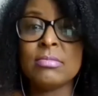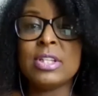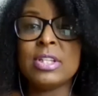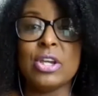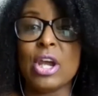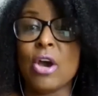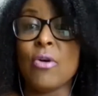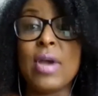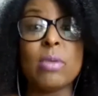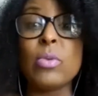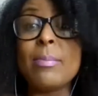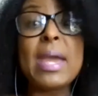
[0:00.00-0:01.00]
you know,
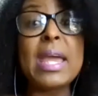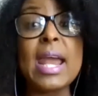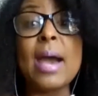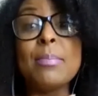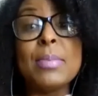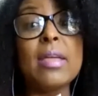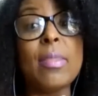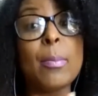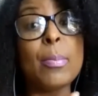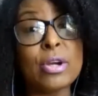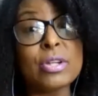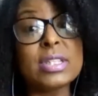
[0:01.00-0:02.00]
and we may not be the
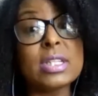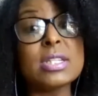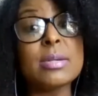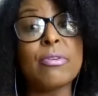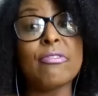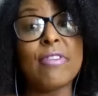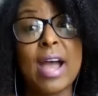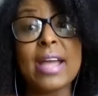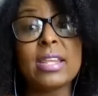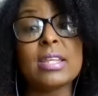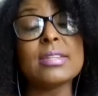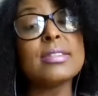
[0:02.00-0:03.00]
person to
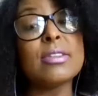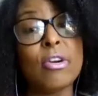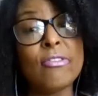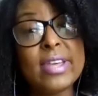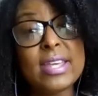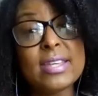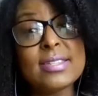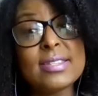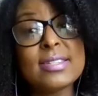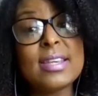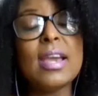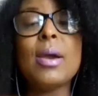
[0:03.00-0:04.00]
provide the
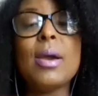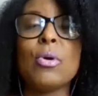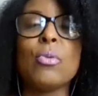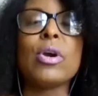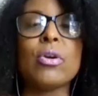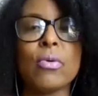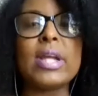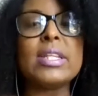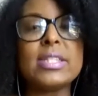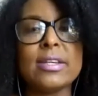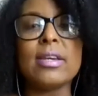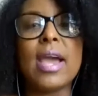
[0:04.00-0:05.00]
service, but we're going
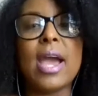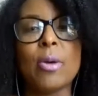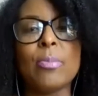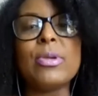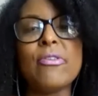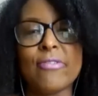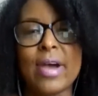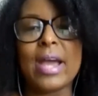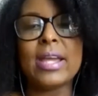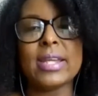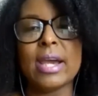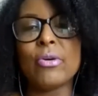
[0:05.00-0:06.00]
to help you
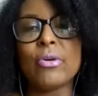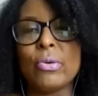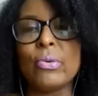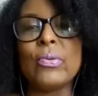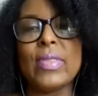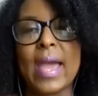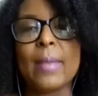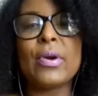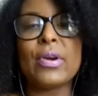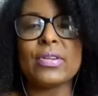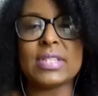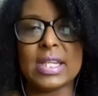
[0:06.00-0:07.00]
find out who that
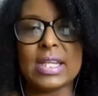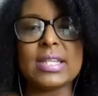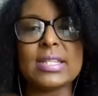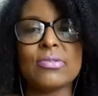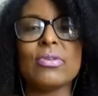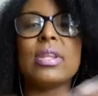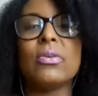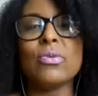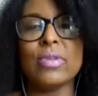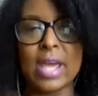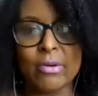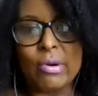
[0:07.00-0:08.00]
person is, or
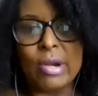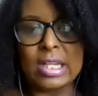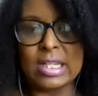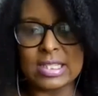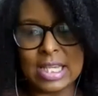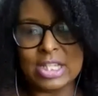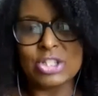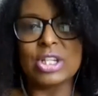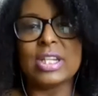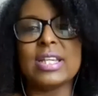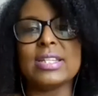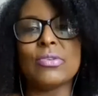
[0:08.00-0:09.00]
who that organization
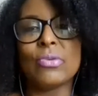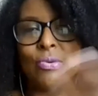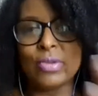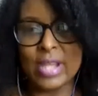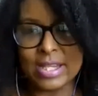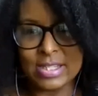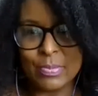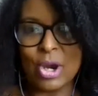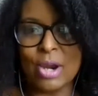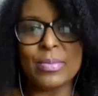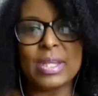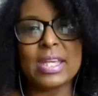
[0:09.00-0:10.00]
is, or who that
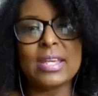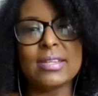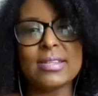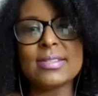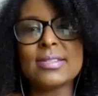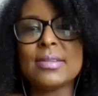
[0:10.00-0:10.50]
department is.